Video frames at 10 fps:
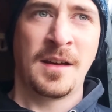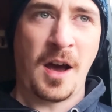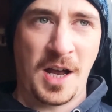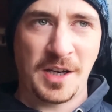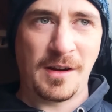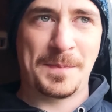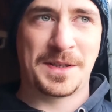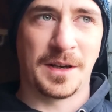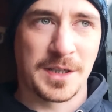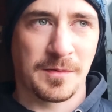earlier
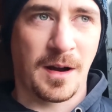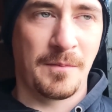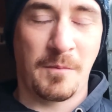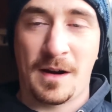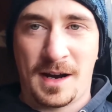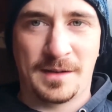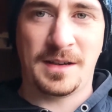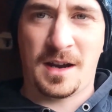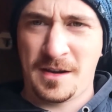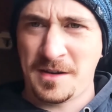episodes where
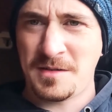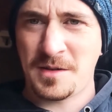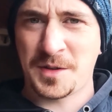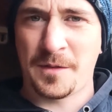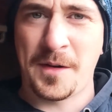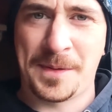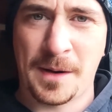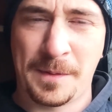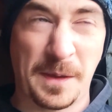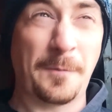I sort of opened
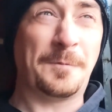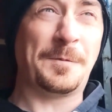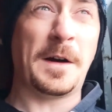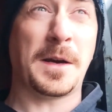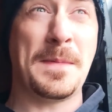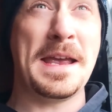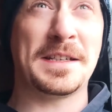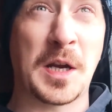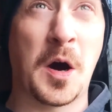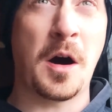up with the "fuck me,
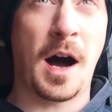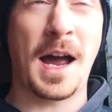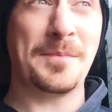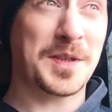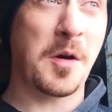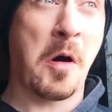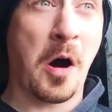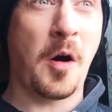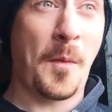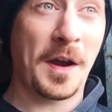it's hot, I am so
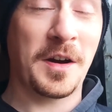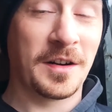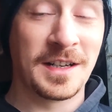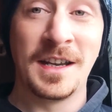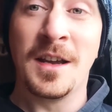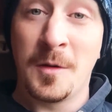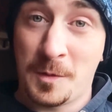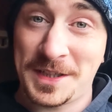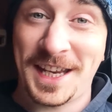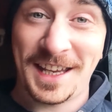hot, oh my god,"
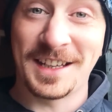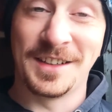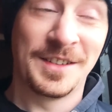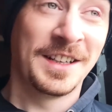was here.